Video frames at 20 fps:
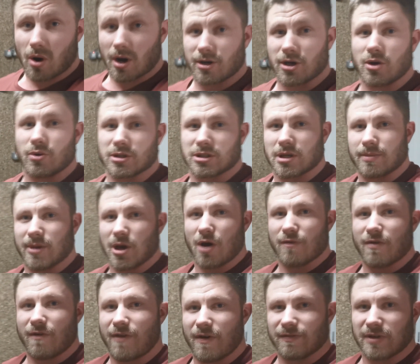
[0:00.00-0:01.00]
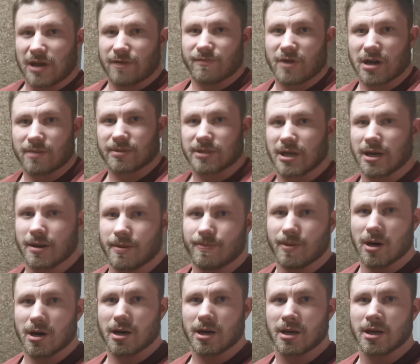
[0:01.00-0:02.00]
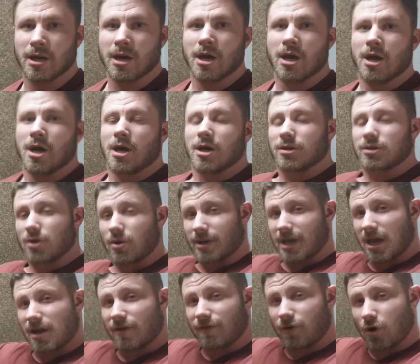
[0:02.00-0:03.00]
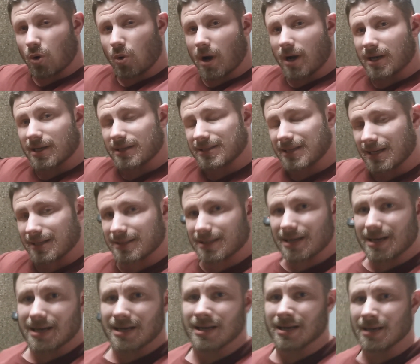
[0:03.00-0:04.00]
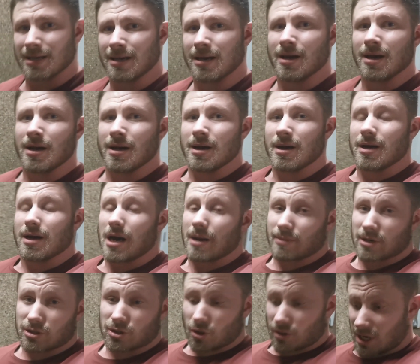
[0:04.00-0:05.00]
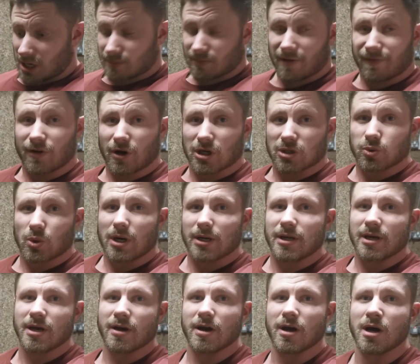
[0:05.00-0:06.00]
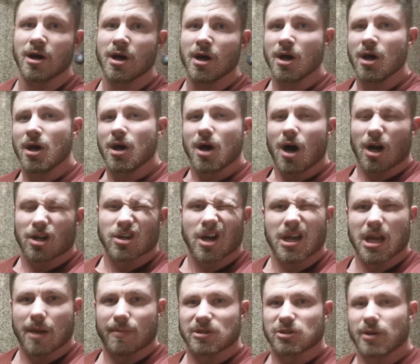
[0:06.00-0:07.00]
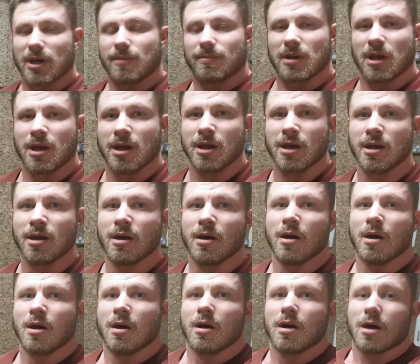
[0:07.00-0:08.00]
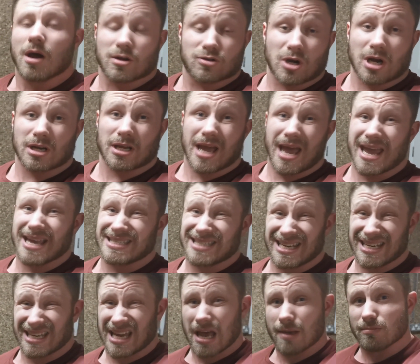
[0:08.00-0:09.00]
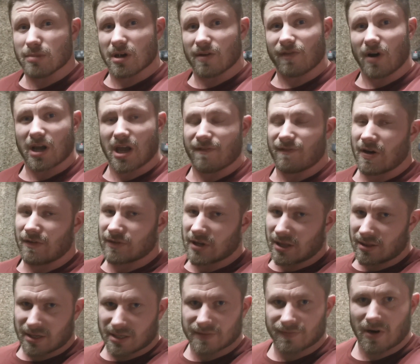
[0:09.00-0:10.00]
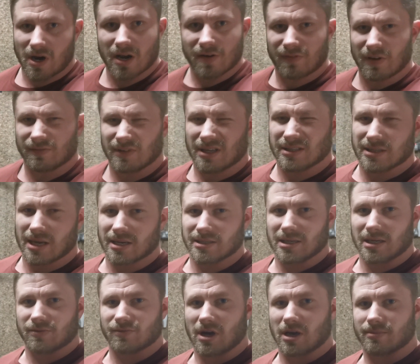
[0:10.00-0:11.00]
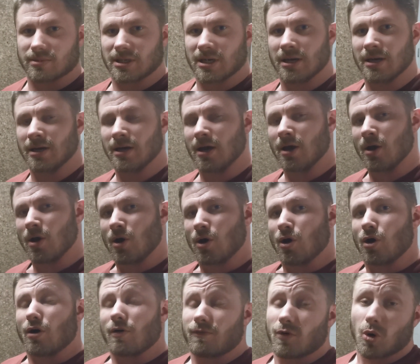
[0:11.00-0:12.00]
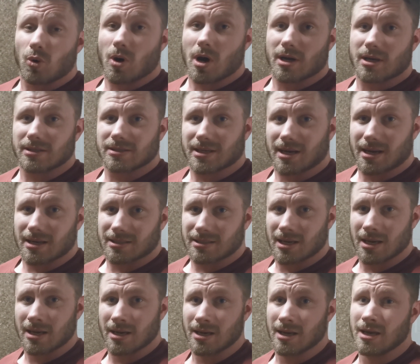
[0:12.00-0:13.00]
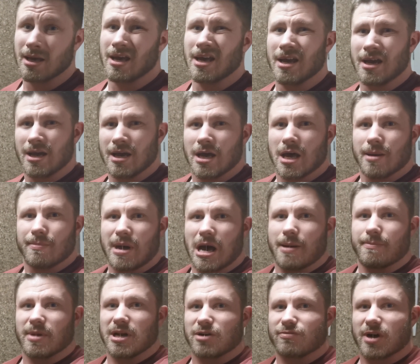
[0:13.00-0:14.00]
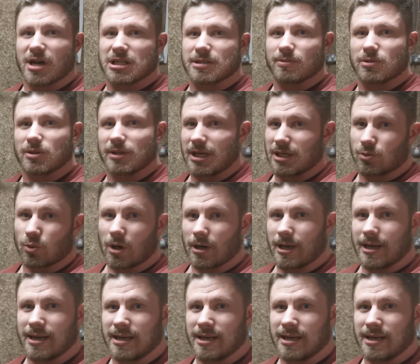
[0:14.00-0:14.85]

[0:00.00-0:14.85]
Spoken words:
I knew was going to be over 15 reps, but do again, 4 working sets there. I'm going to do that as my first one. I'll try and get I'm trying to get 18 again, but if I get 15 that's fine, 15 to 18 reps. 4 working sets, about a minute rest between each one.